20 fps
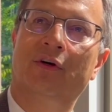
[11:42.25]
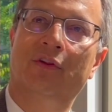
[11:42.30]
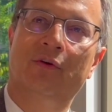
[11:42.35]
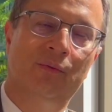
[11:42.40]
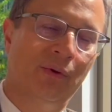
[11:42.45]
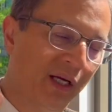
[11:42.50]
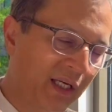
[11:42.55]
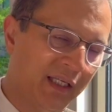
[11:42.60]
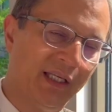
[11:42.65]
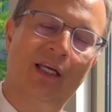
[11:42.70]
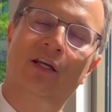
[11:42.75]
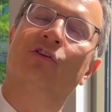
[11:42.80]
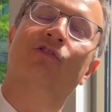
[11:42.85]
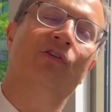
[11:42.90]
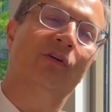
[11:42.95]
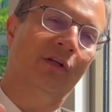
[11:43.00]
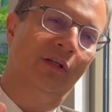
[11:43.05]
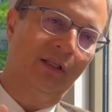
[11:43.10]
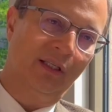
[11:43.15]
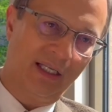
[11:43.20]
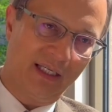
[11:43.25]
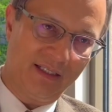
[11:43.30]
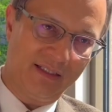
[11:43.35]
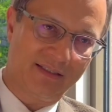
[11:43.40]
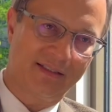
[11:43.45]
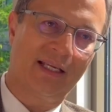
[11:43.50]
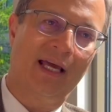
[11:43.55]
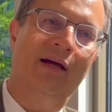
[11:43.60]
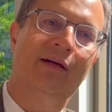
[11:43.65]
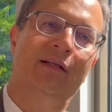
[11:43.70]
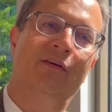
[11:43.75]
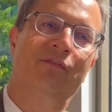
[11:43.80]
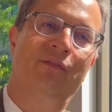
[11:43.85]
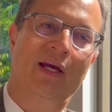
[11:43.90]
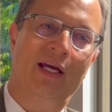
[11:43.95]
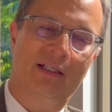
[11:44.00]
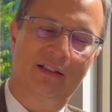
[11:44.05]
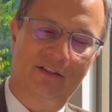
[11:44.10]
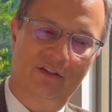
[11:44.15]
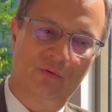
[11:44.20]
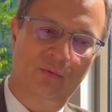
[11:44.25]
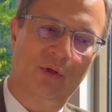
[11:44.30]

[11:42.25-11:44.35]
the radiation late side effects,